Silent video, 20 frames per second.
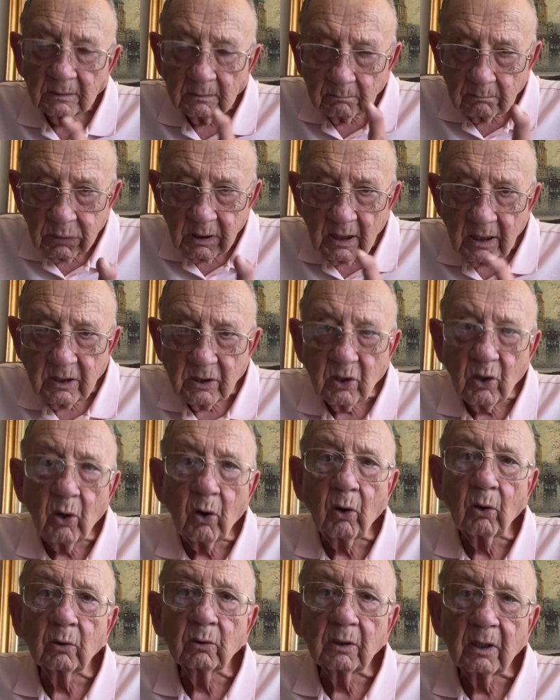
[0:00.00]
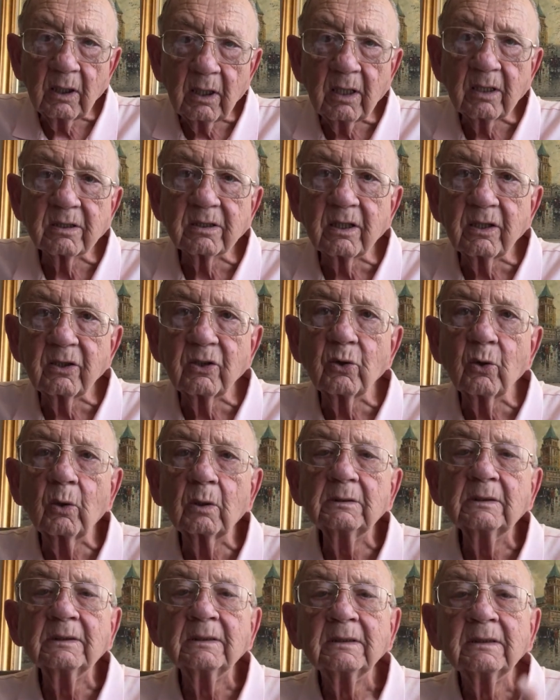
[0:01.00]
Please go and listen to it.
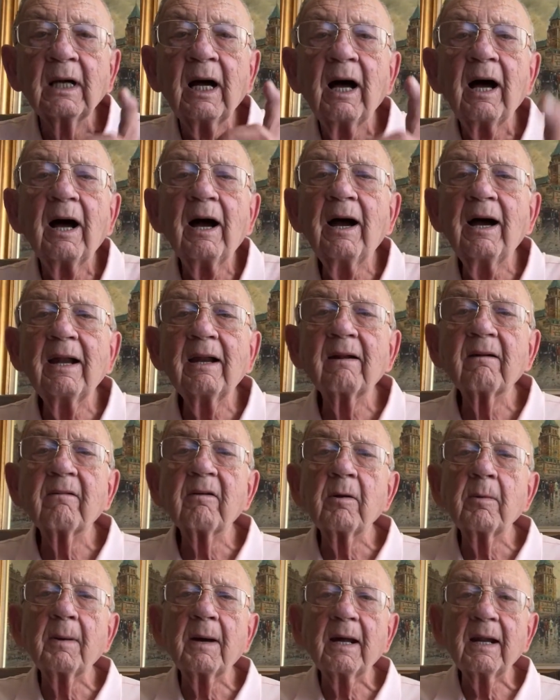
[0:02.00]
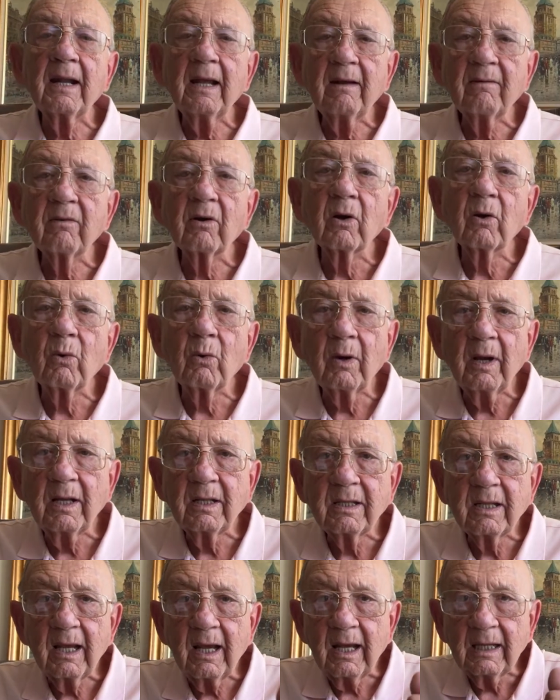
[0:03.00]
All right, everybody, have a great
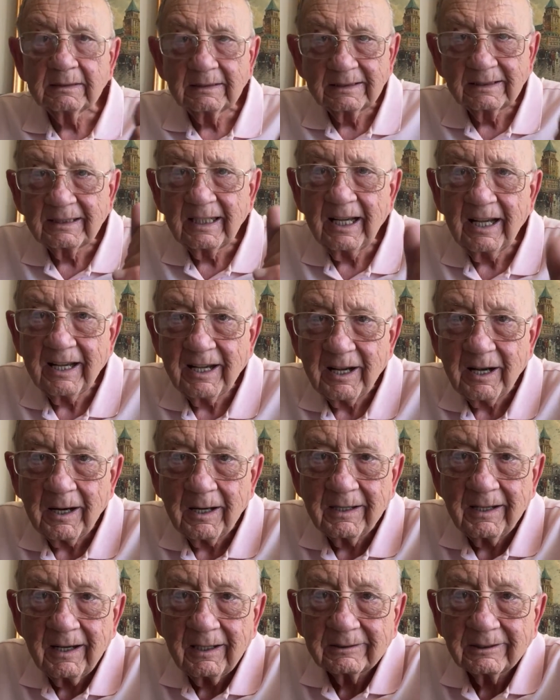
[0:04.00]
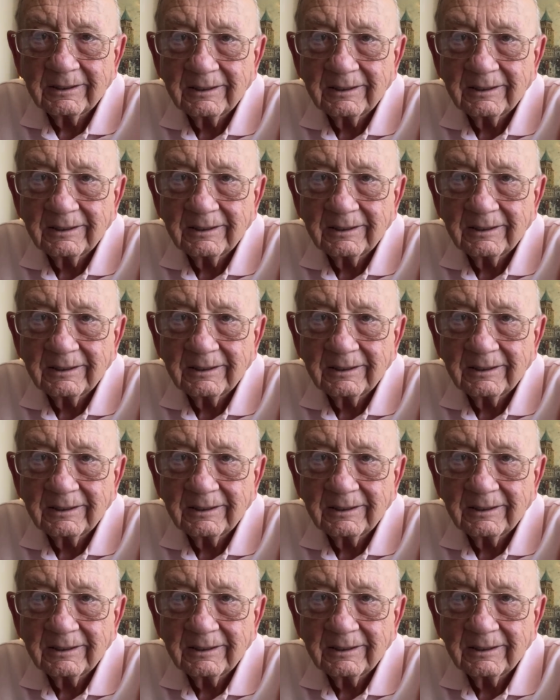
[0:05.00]
day. Take care now.